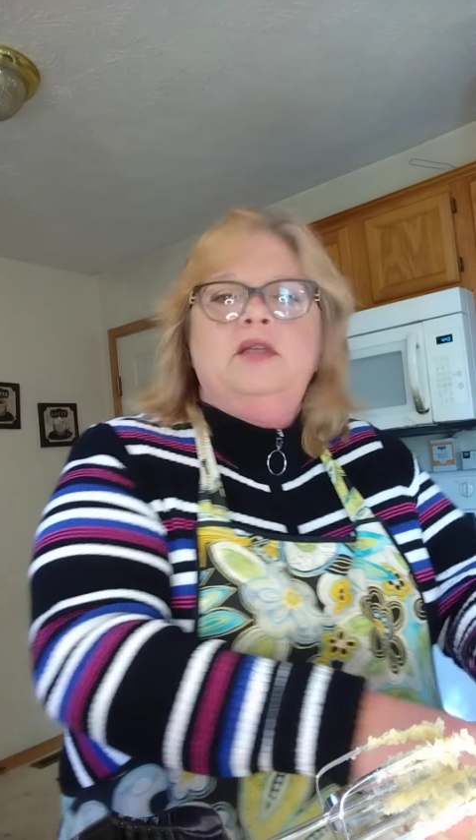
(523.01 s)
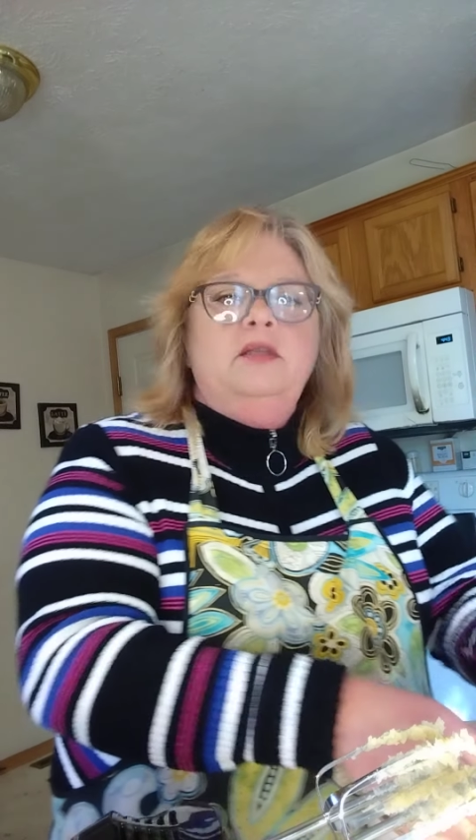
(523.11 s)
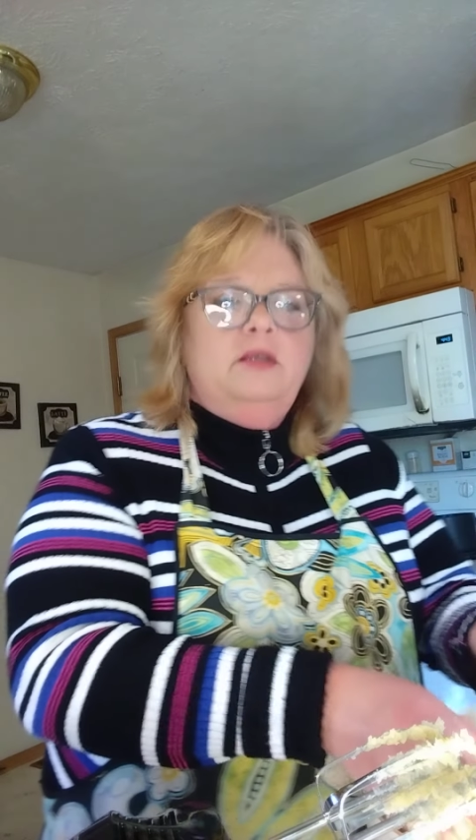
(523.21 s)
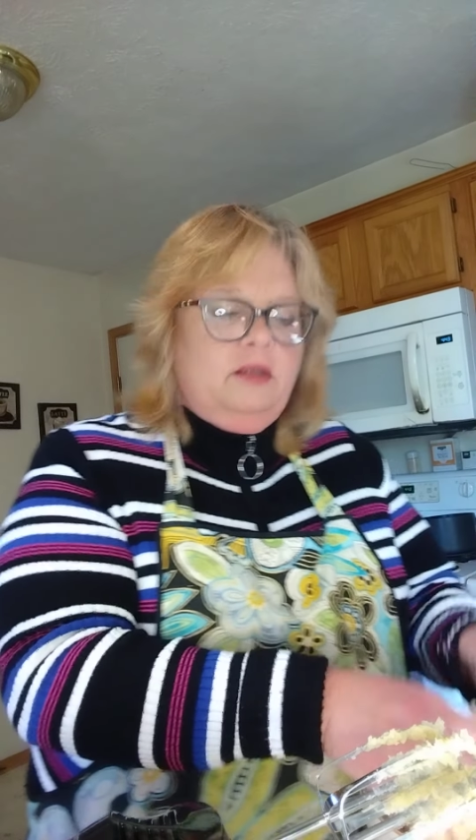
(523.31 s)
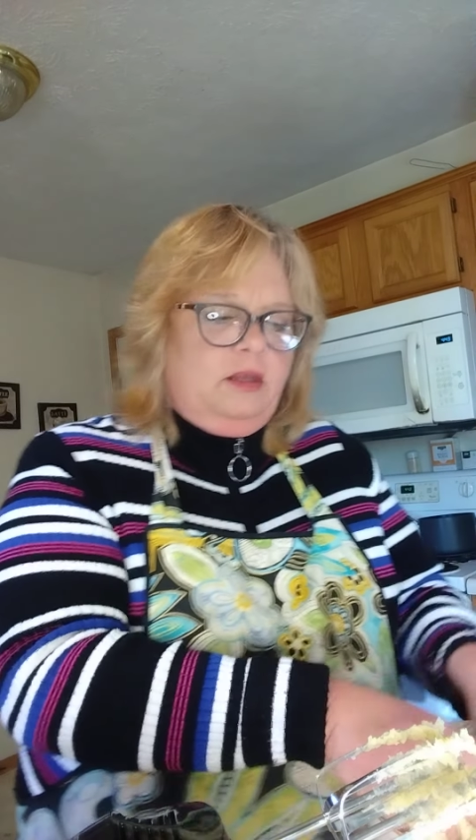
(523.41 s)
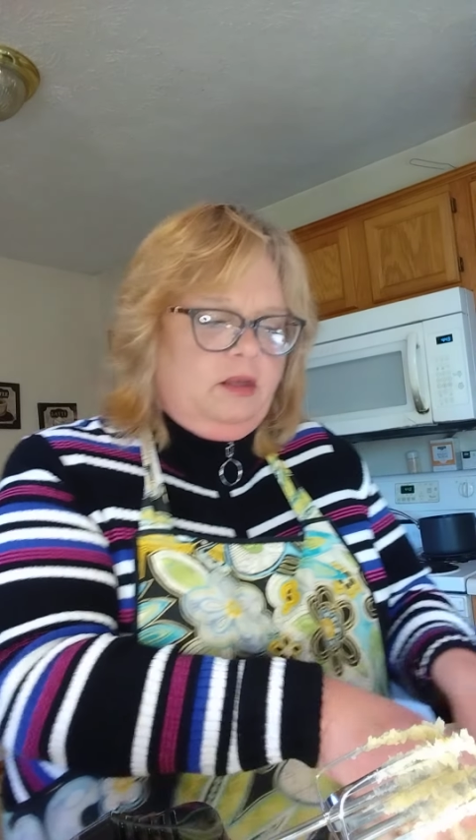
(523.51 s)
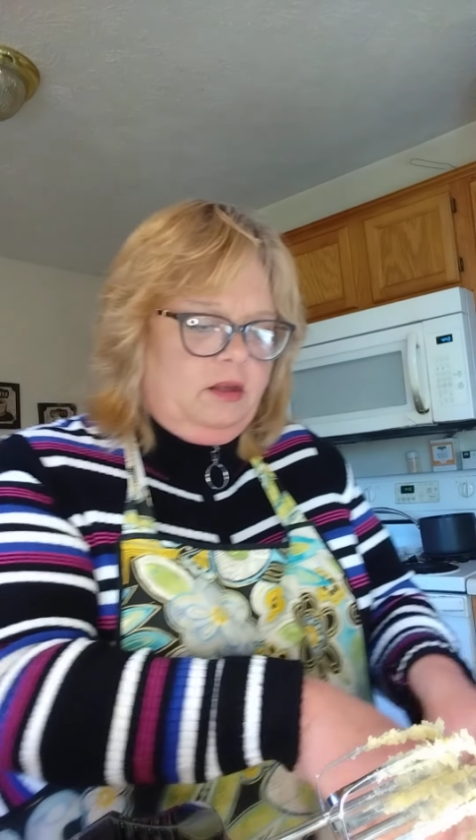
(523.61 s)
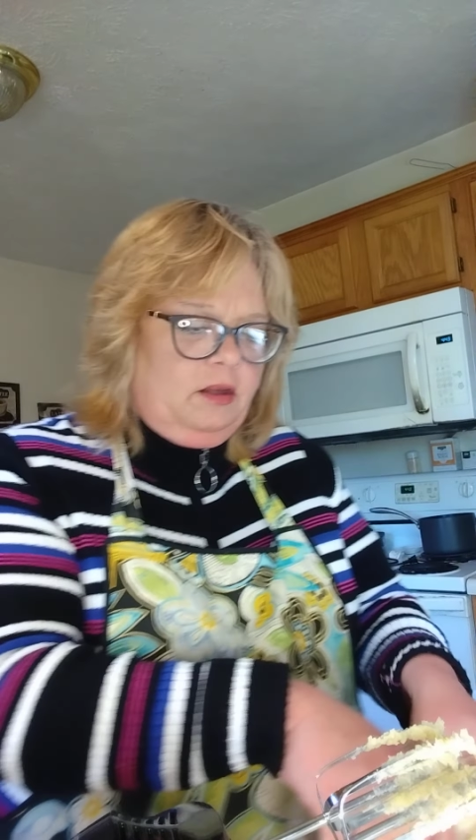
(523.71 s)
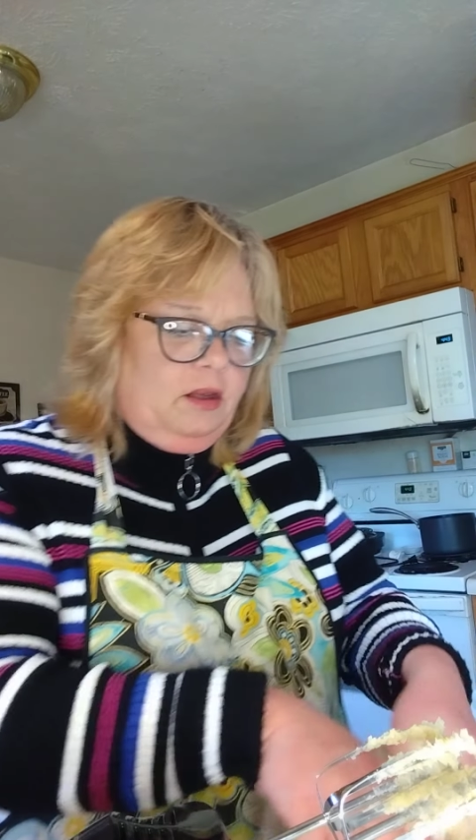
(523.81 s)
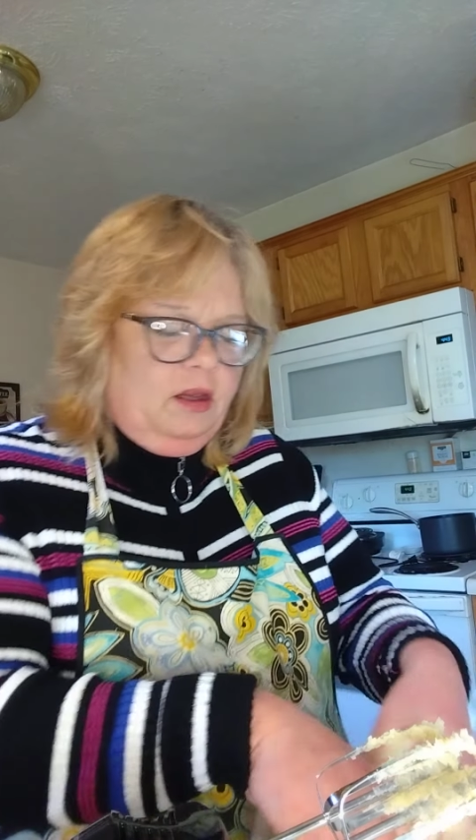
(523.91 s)

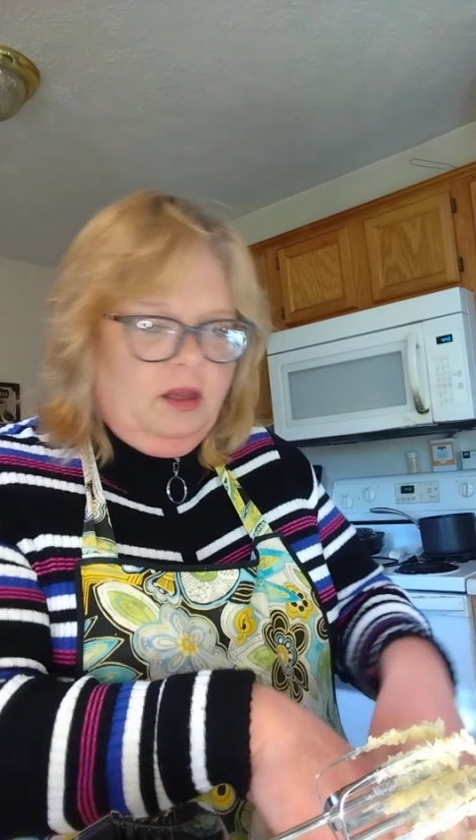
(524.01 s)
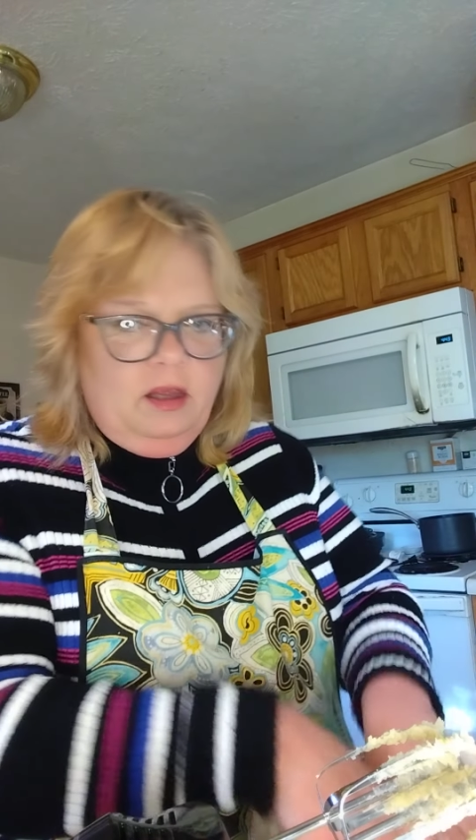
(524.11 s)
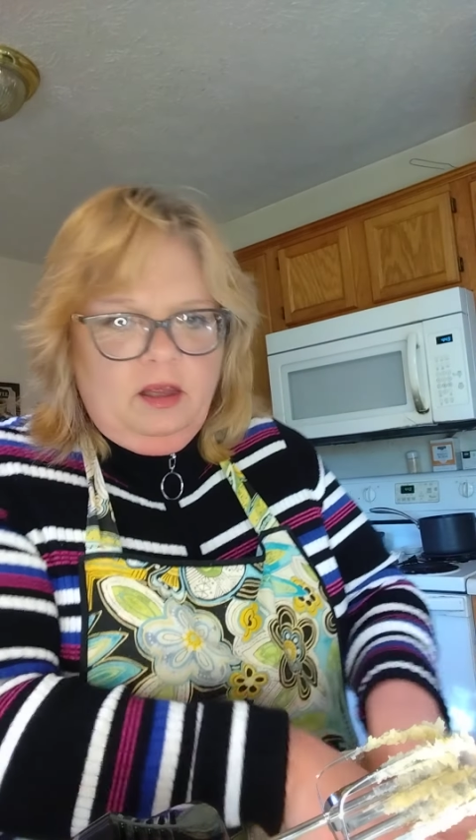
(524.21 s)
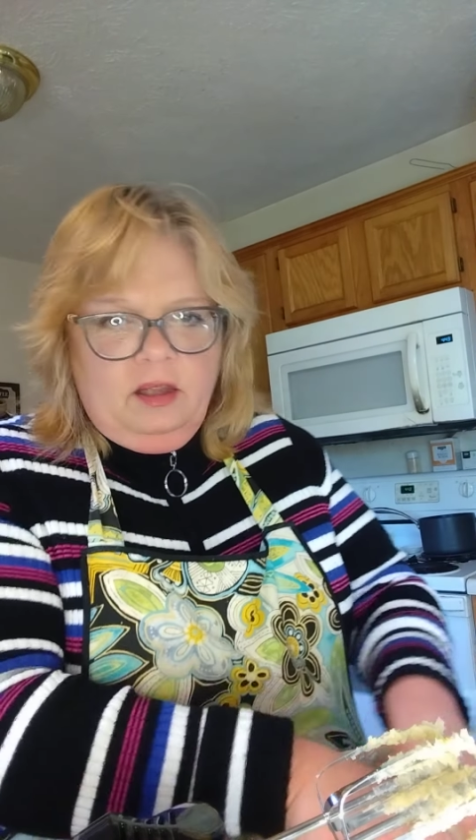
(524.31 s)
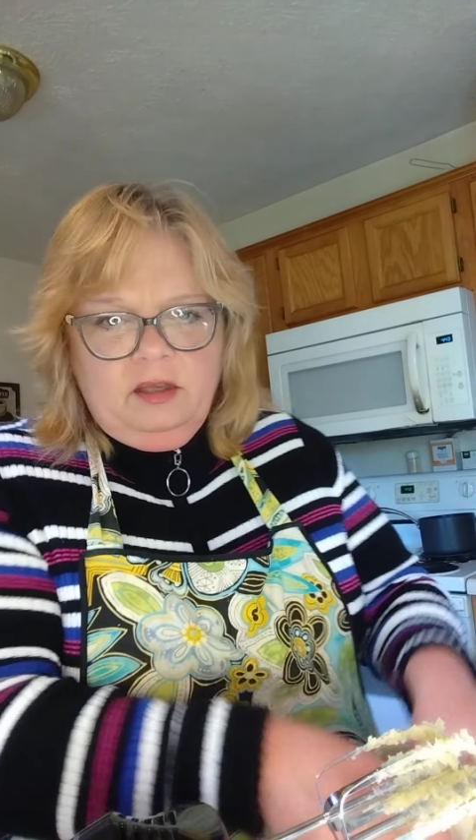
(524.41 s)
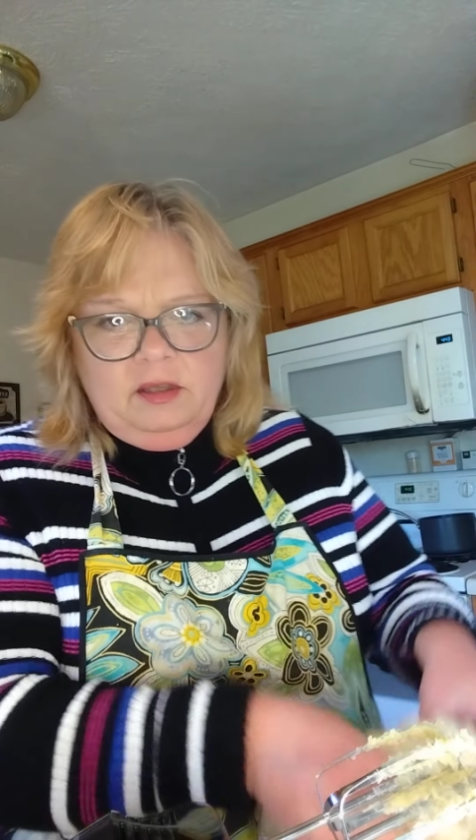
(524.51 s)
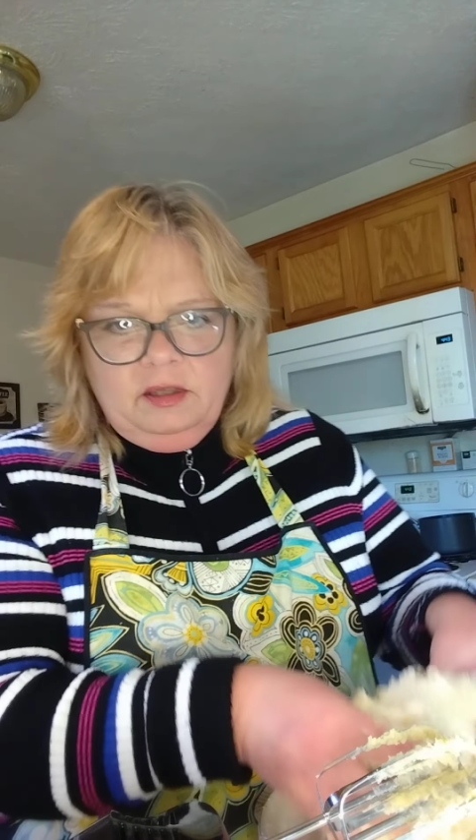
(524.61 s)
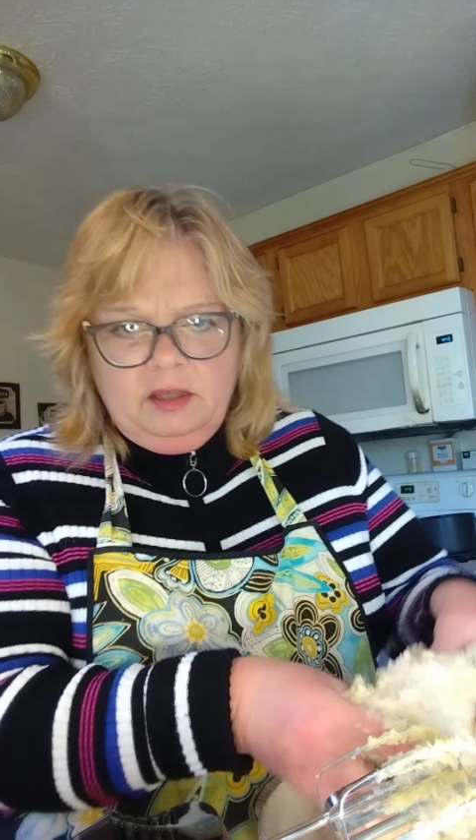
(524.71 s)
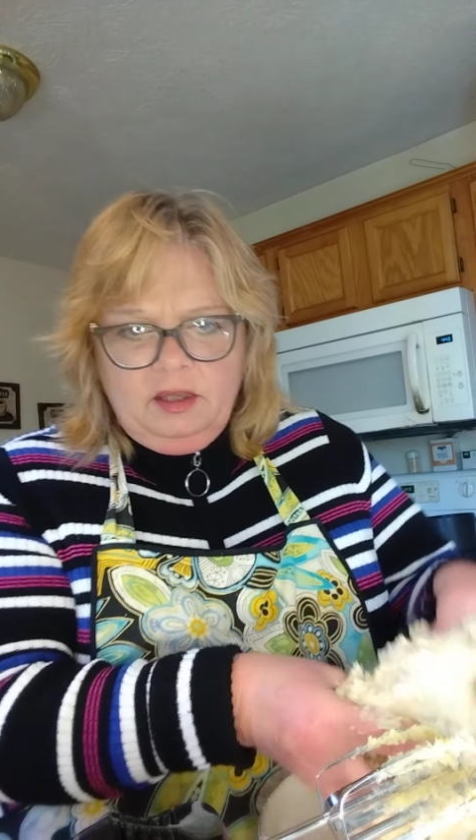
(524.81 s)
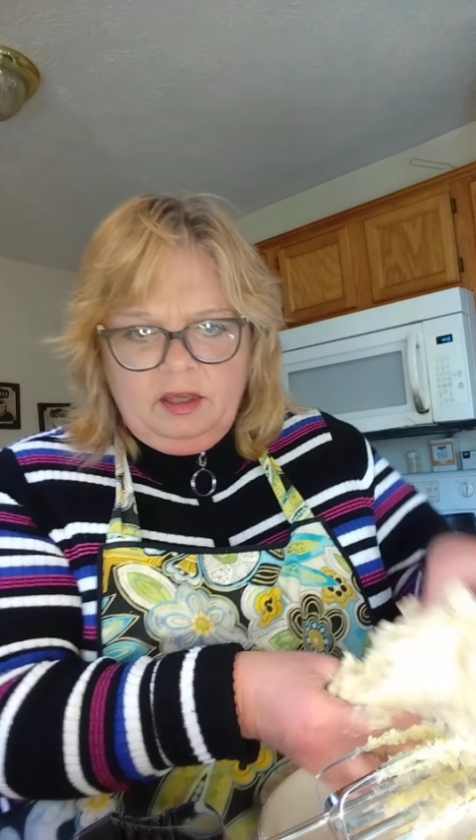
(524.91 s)
This is